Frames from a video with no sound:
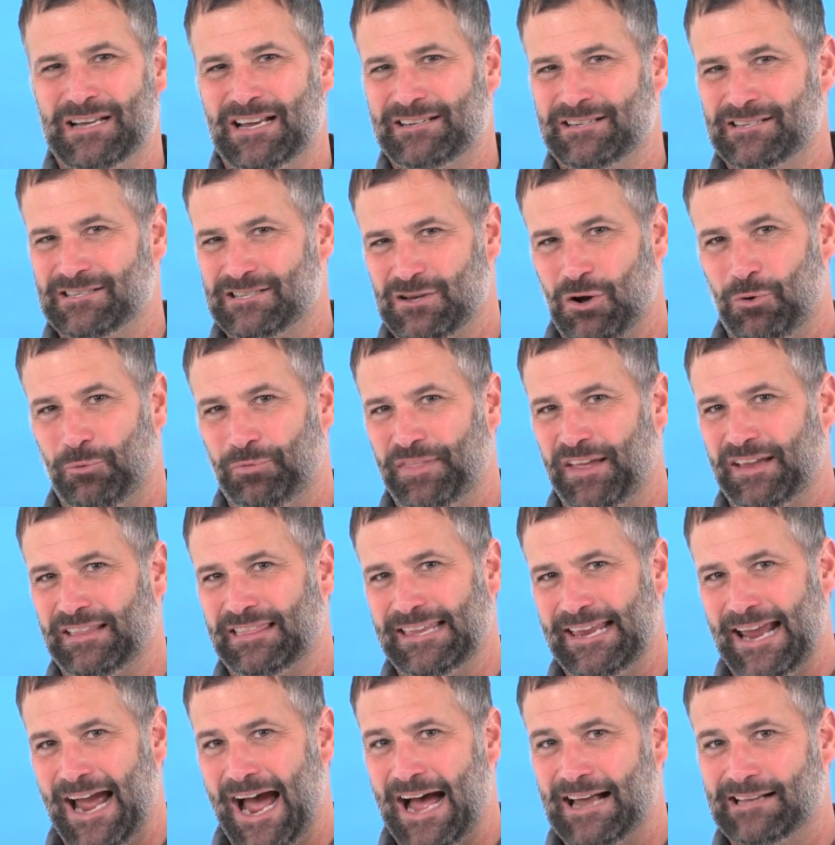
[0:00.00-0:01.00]
I just don't think
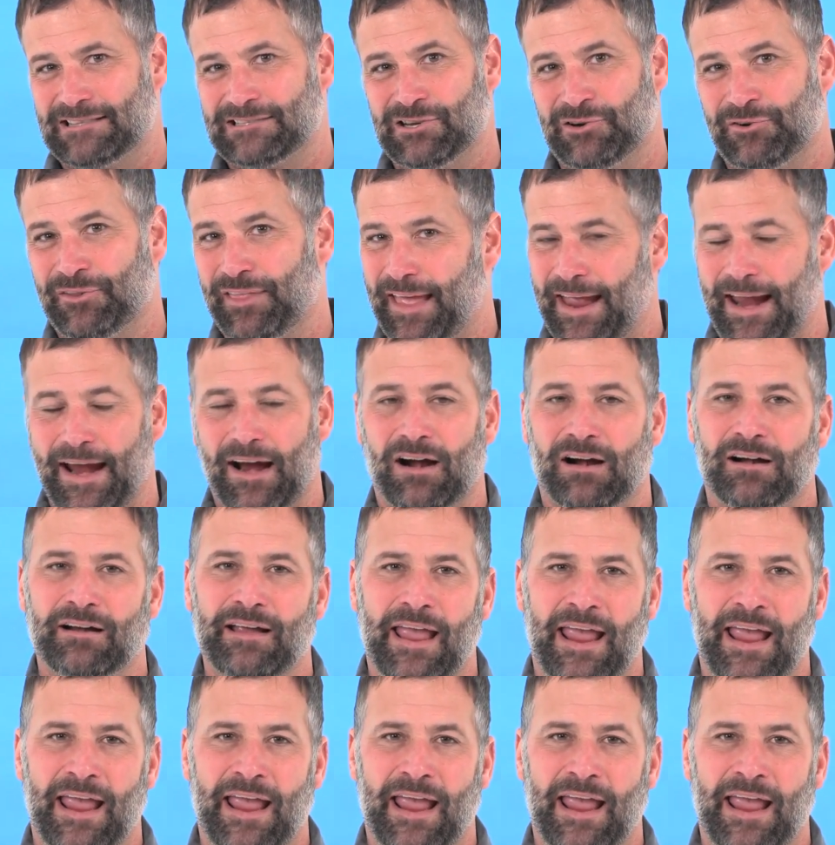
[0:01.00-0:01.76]
the odds are there.